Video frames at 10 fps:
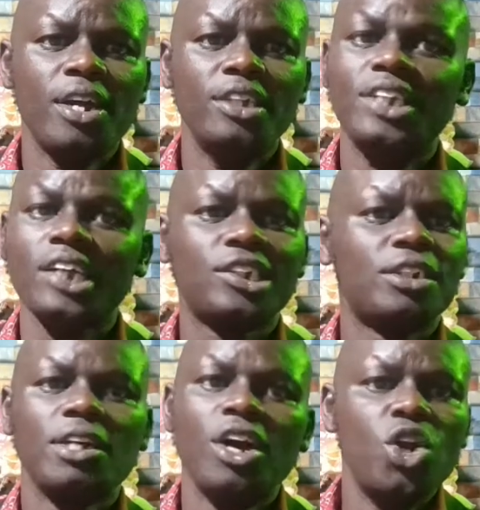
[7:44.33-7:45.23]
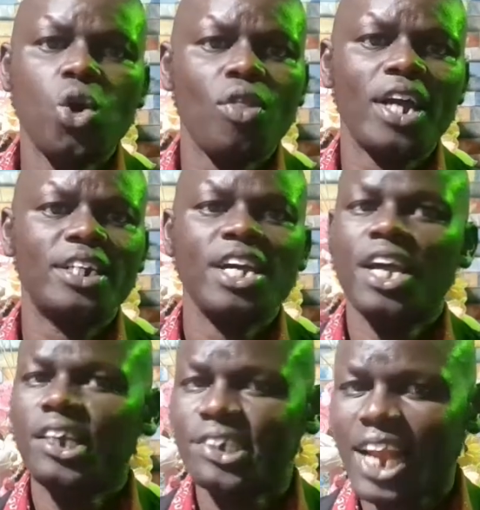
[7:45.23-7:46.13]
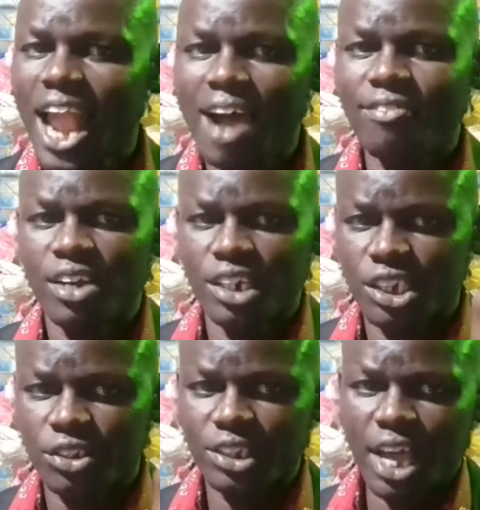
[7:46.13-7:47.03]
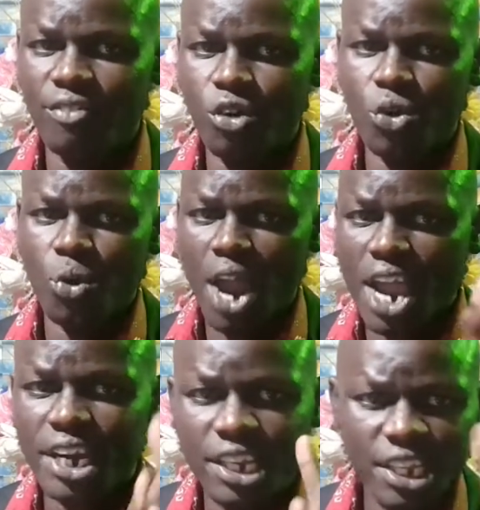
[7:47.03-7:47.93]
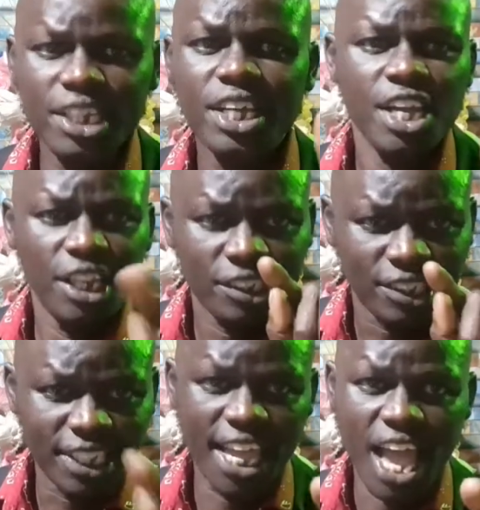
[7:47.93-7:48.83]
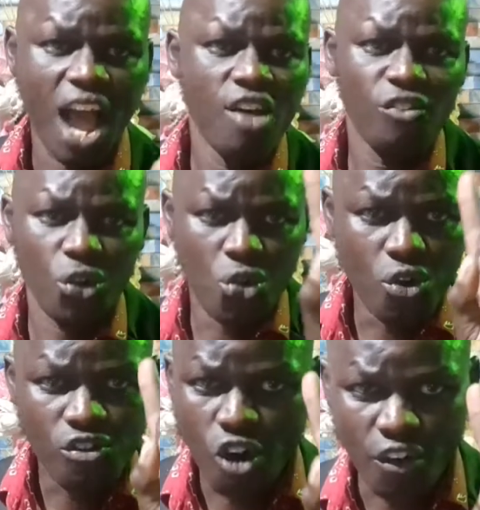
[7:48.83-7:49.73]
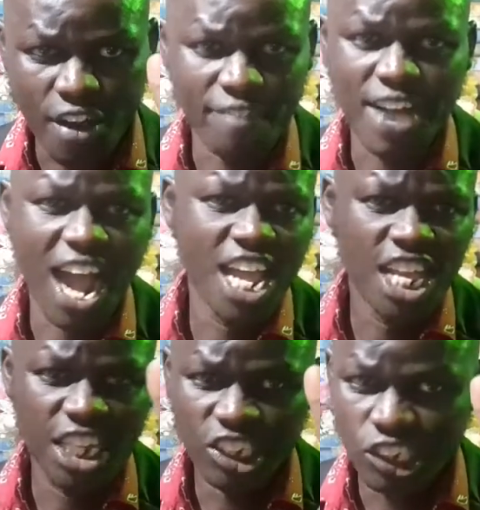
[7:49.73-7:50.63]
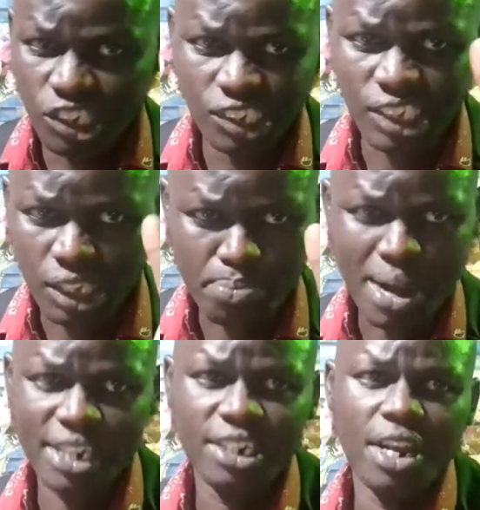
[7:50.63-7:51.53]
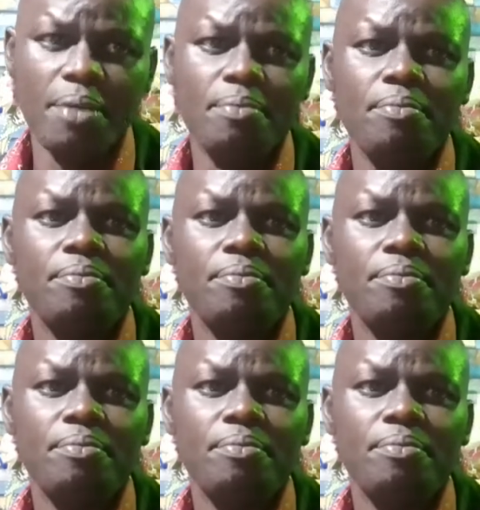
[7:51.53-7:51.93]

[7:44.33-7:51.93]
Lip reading: Just know that his love is there for you, and he is there for you forever in Jesus' mighty name.